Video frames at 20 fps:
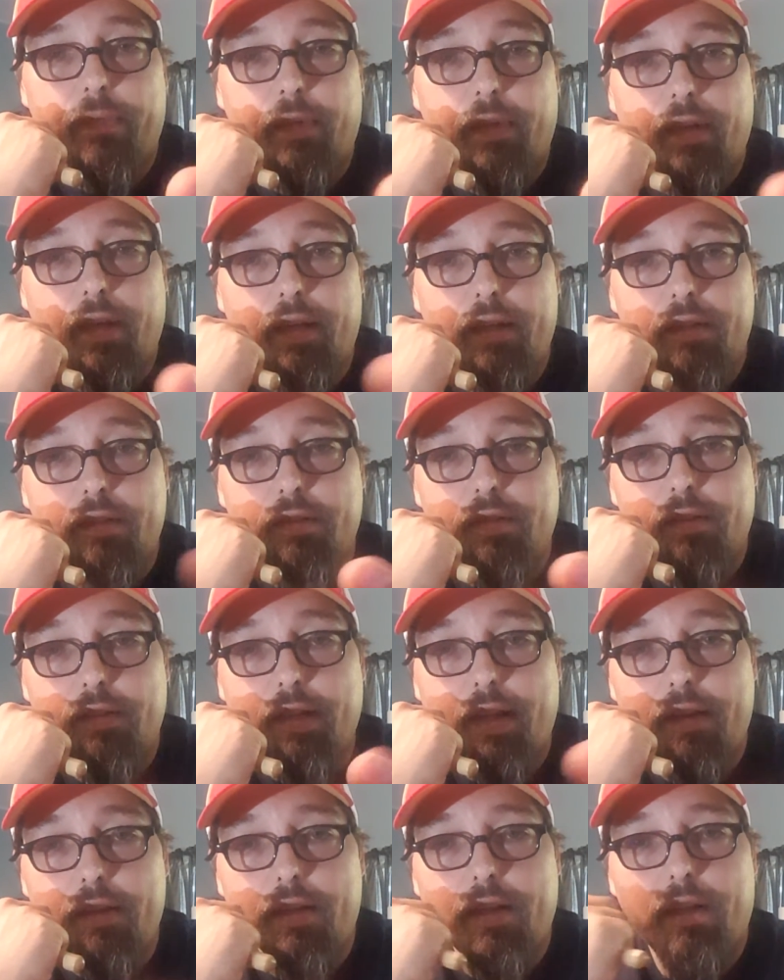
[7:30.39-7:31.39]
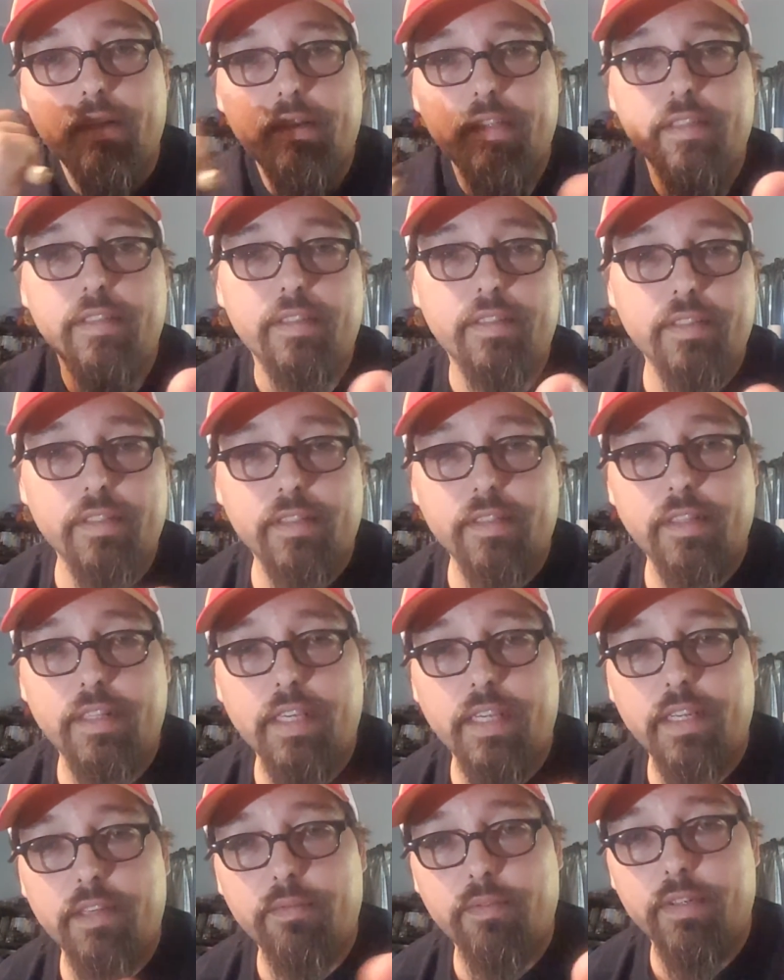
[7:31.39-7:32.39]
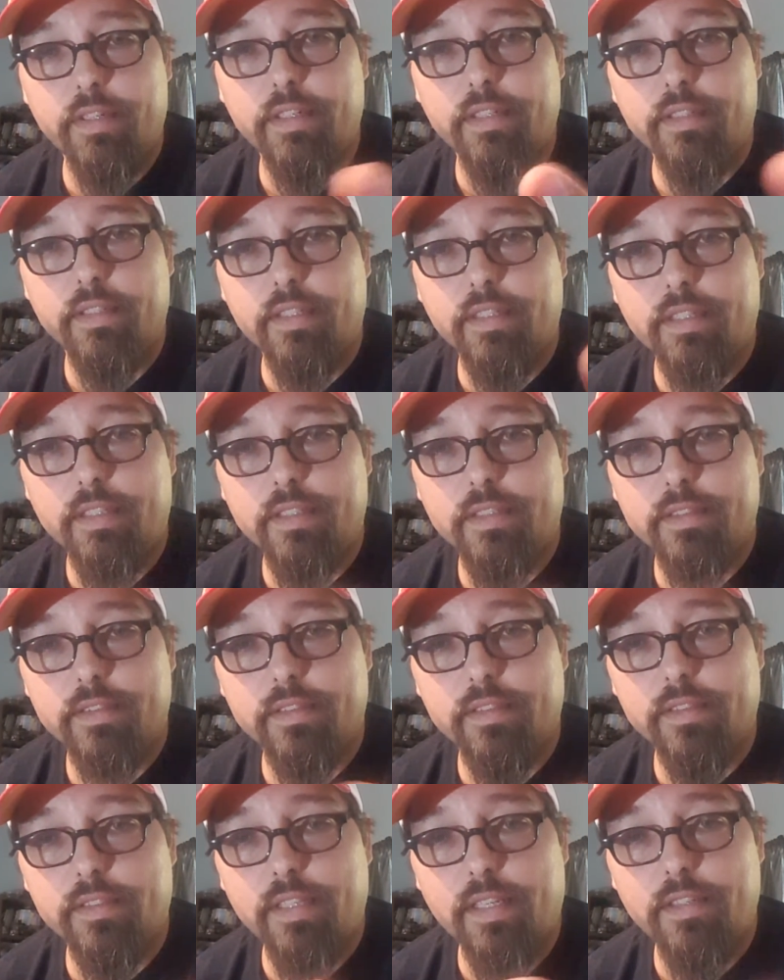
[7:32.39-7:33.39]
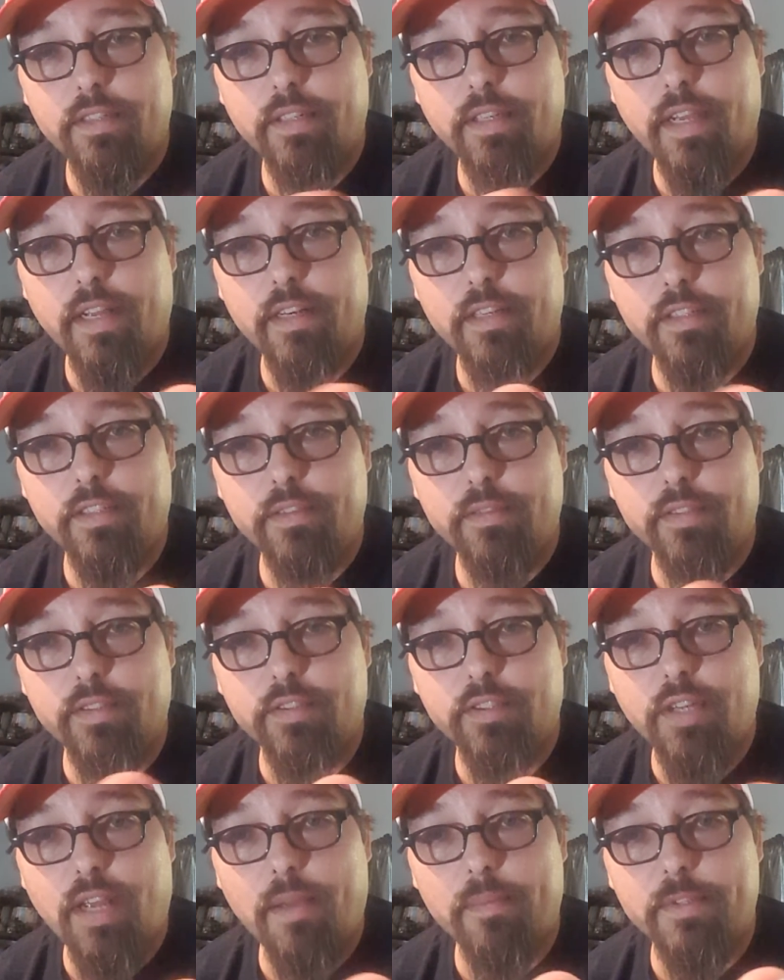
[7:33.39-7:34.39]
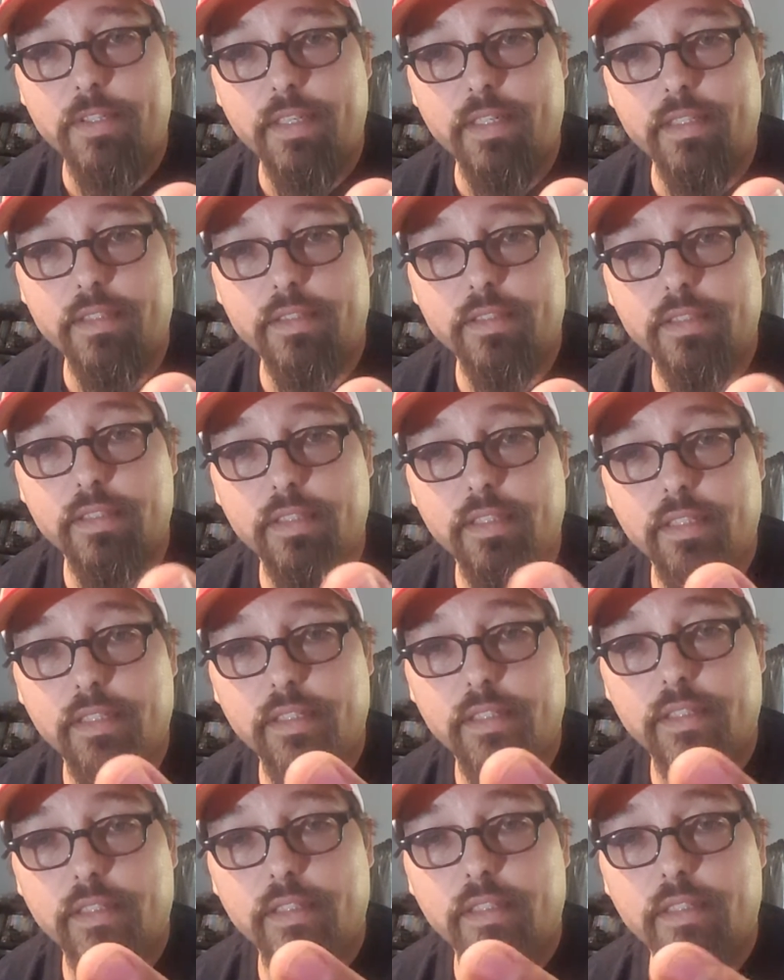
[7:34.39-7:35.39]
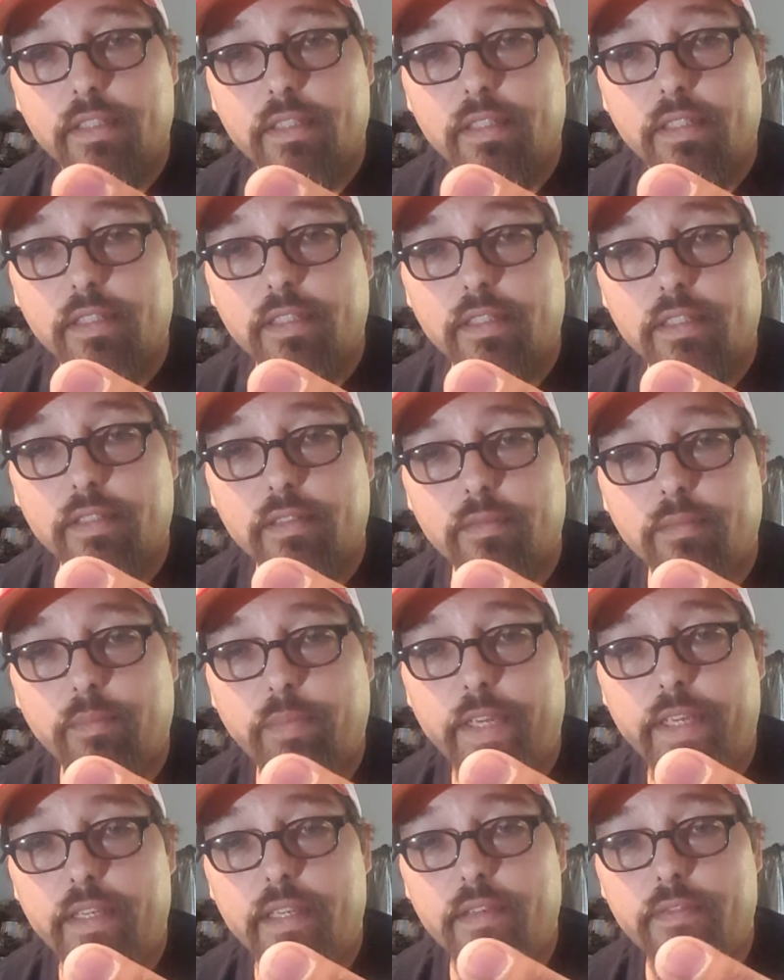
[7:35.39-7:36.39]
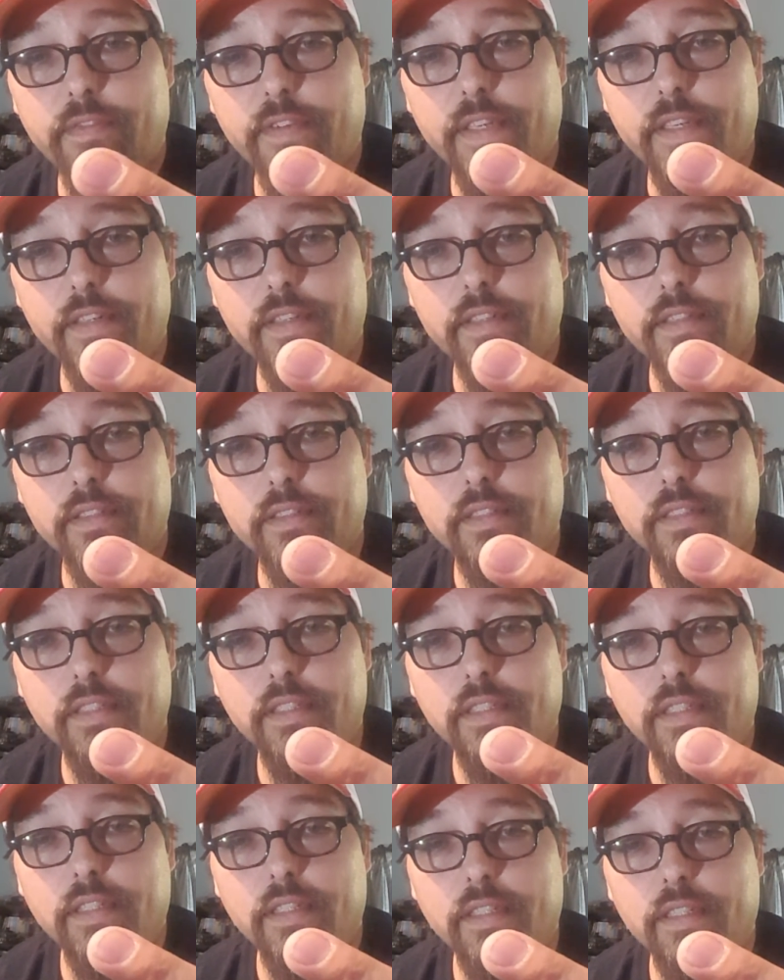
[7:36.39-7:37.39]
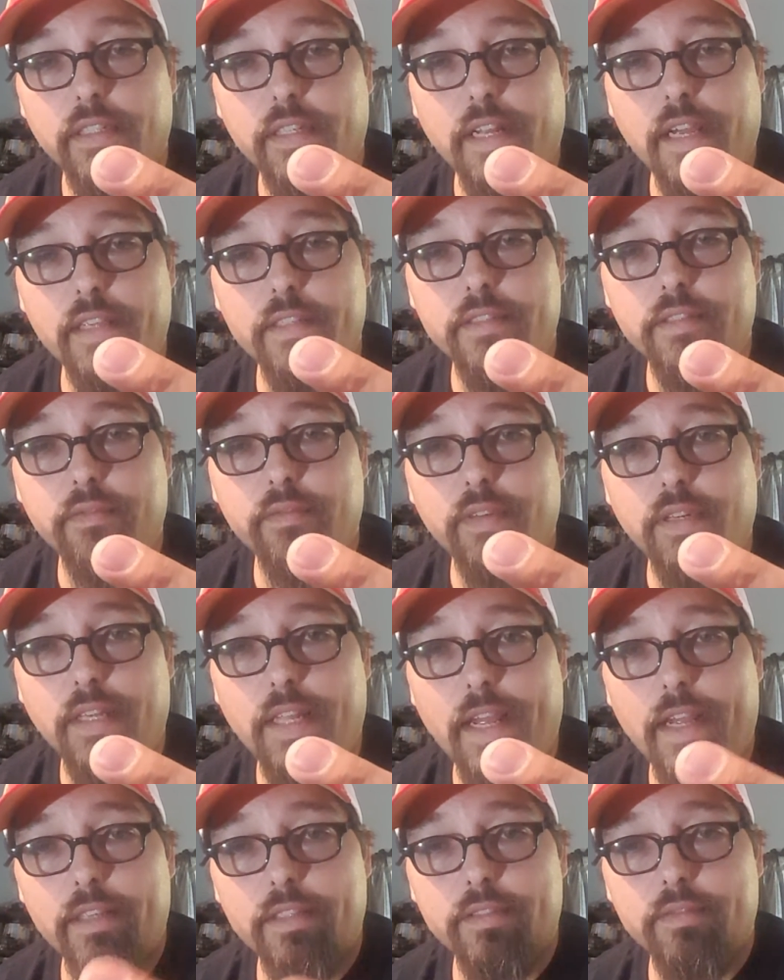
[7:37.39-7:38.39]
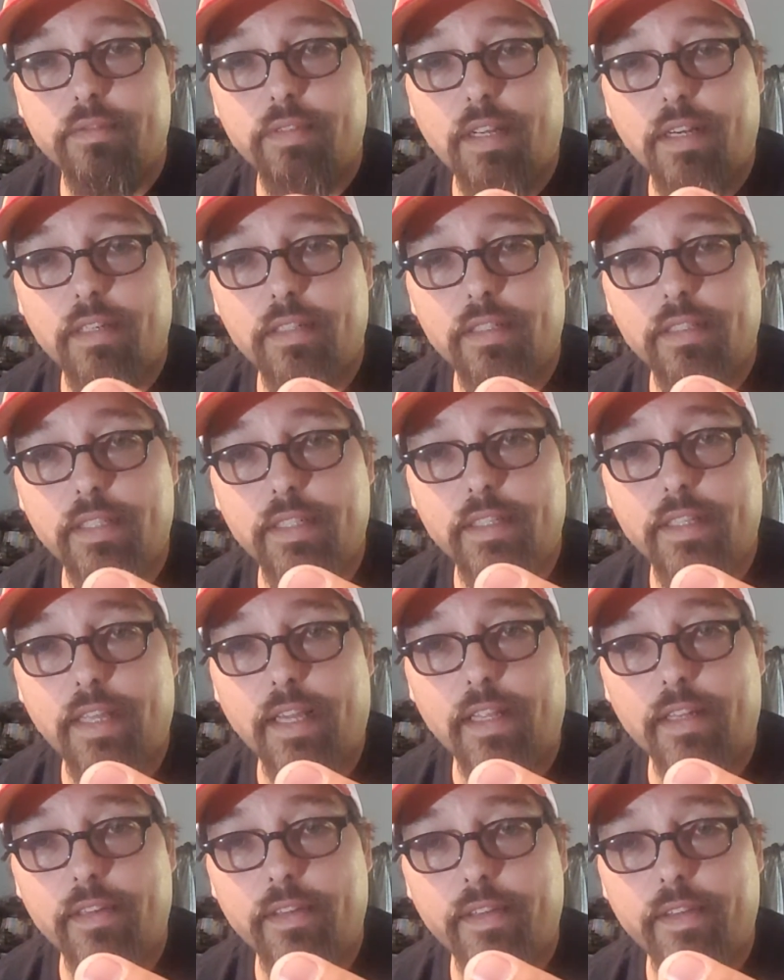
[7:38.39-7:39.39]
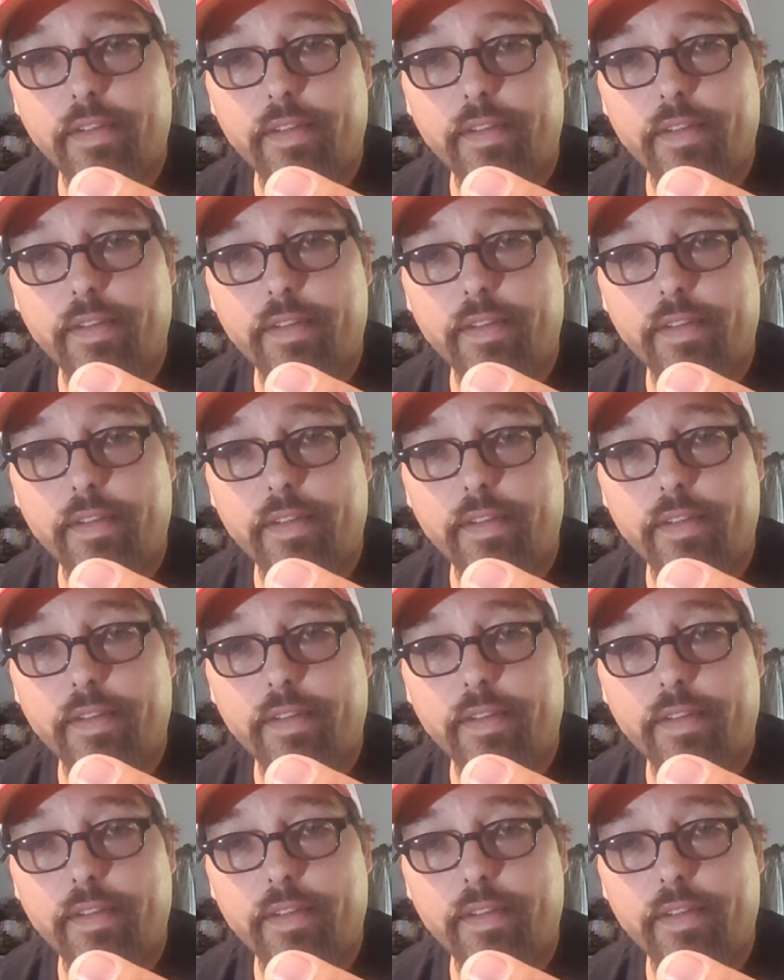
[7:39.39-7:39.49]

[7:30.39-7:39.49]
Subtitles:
Okay, so now you got this thing where you looks like you're kind of using chopsticks. Pinky finger, nice and relaxed right underneath that.